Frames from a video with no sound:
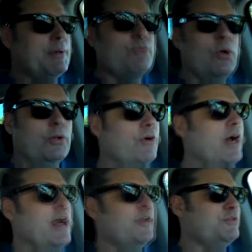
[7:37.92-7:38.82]
probably roll her
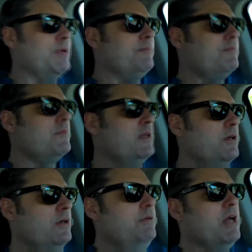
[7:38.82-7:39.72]
eyes, but
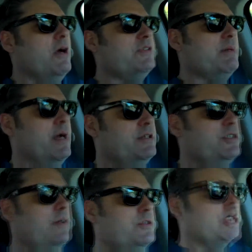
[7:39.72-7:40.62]
who knows? I might
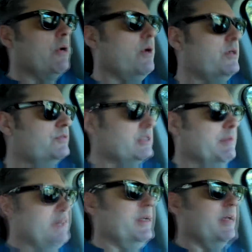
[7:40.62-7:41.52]
show her some
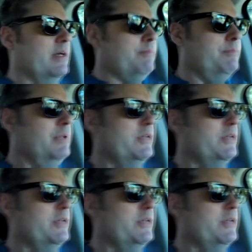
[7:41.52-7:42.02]
of the um,